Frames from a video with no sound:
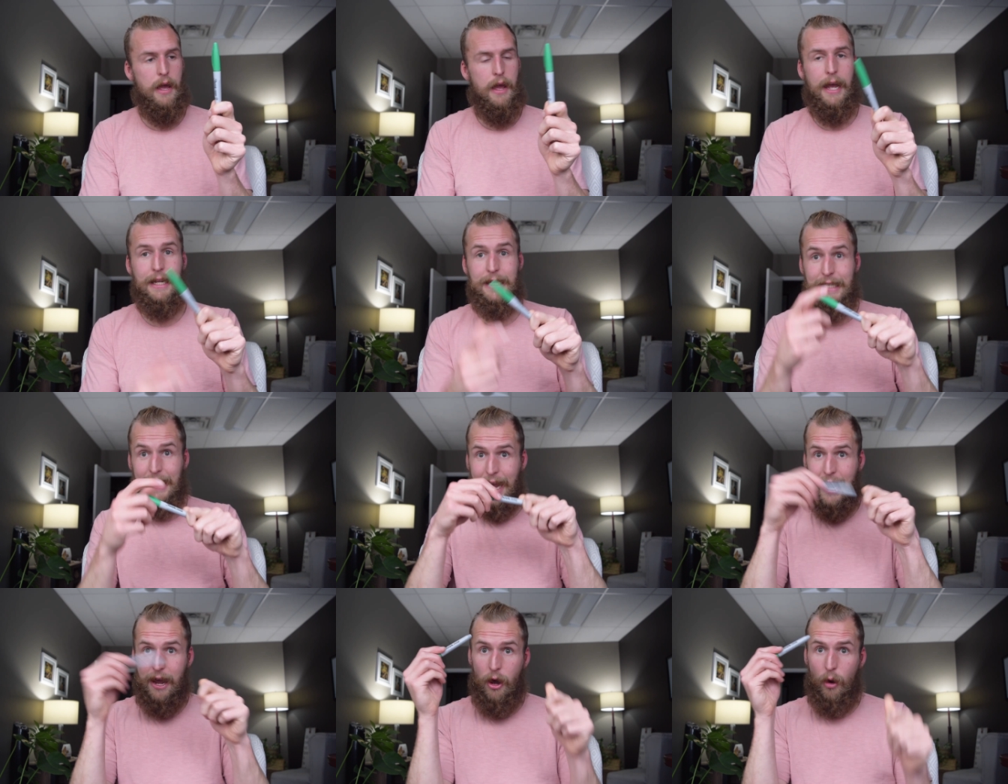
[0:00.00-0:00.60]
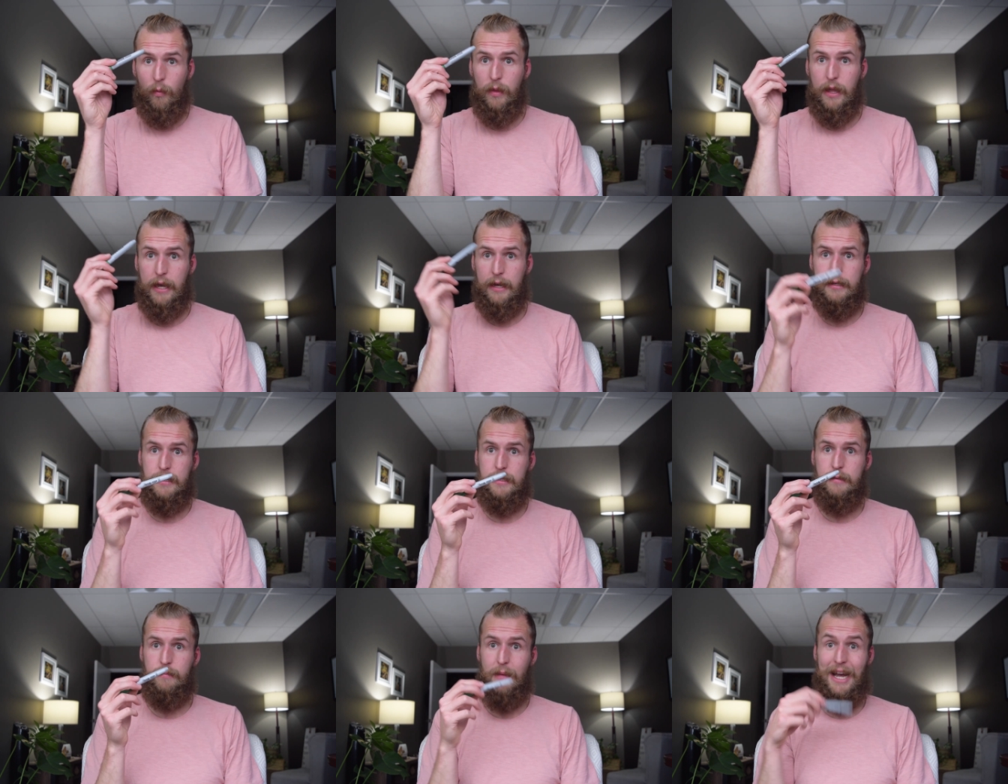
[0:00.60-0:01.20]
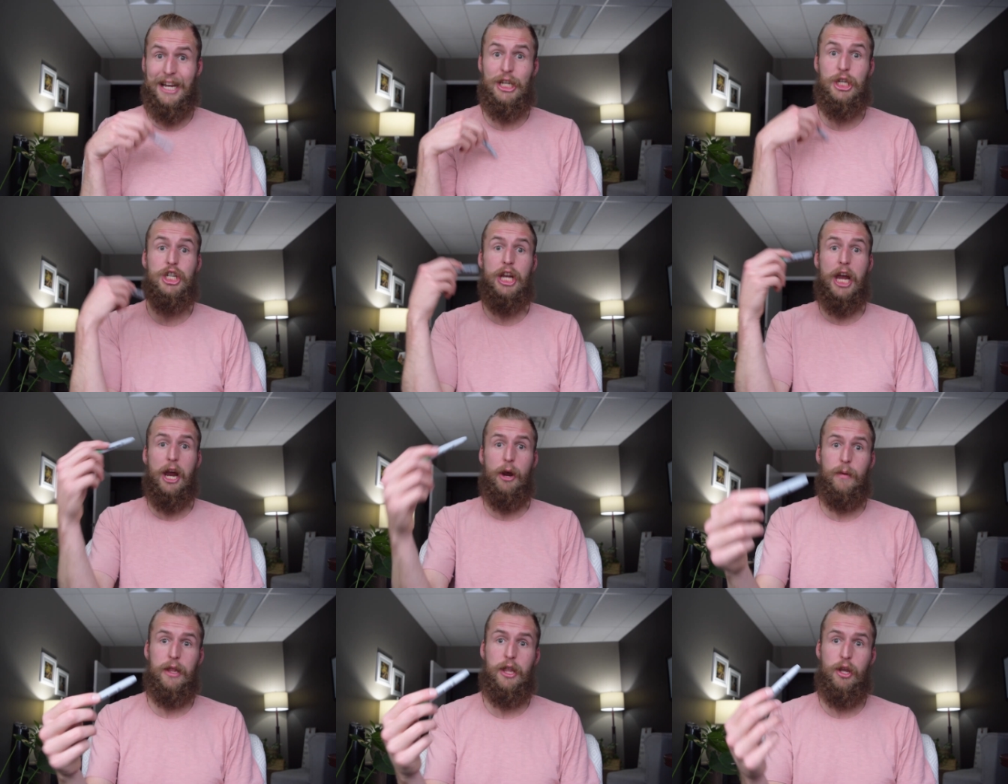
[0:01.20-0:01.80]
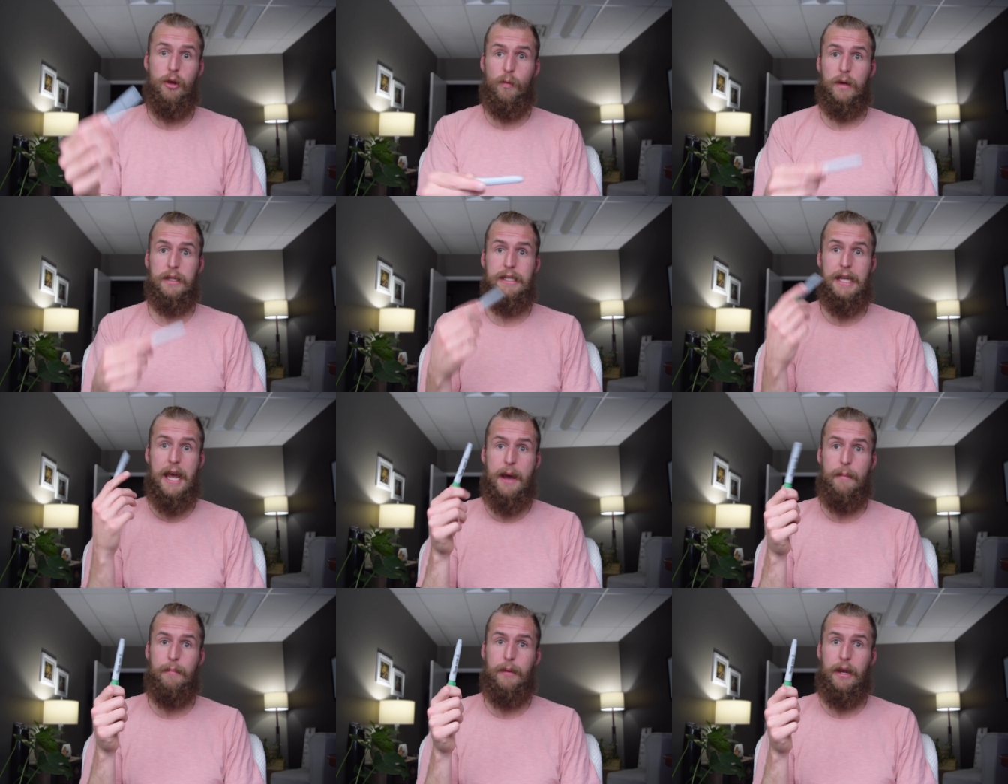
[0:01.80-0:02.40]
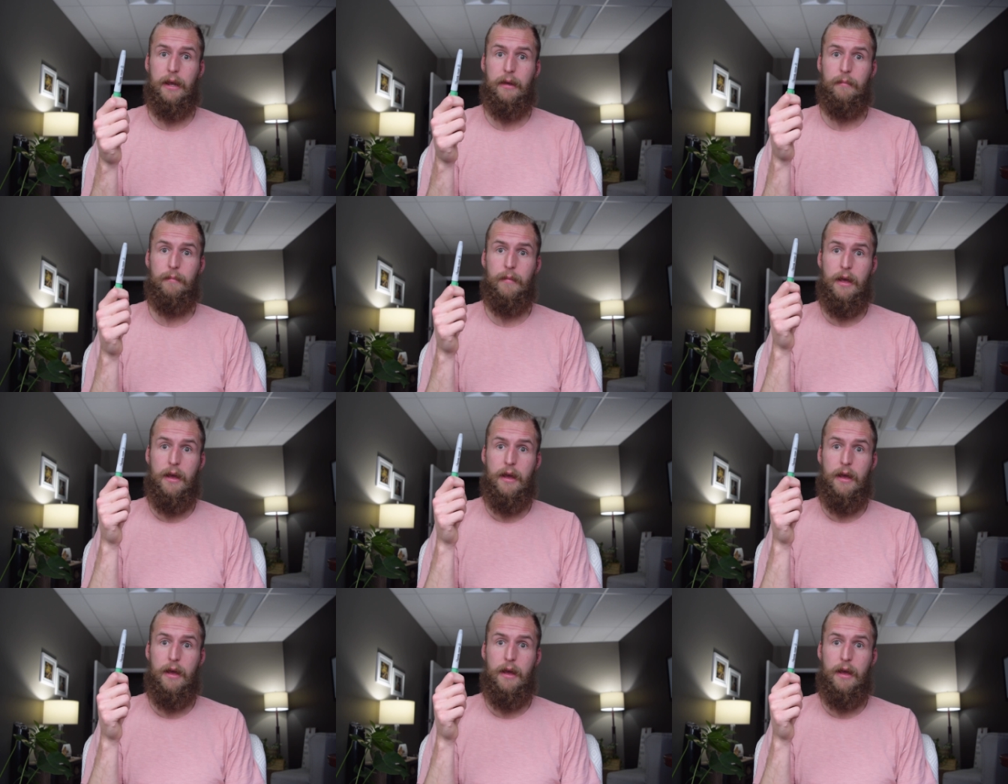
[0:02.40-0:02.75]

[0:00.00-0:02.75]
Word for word: It's like I own this. I share with you what's happening.